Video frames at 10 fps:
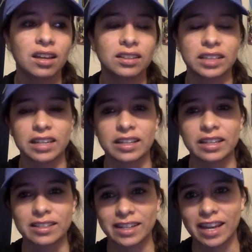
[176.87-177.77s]
Sad
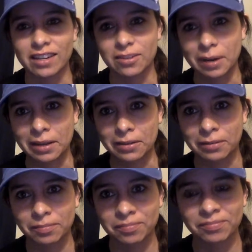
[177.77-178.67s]
thing is I can't do either.
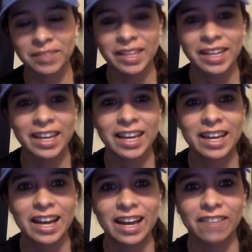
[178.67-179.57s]

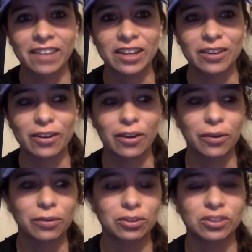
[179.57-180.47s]
I have
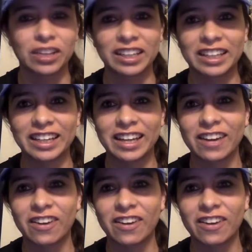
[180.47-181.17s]
no strength in it at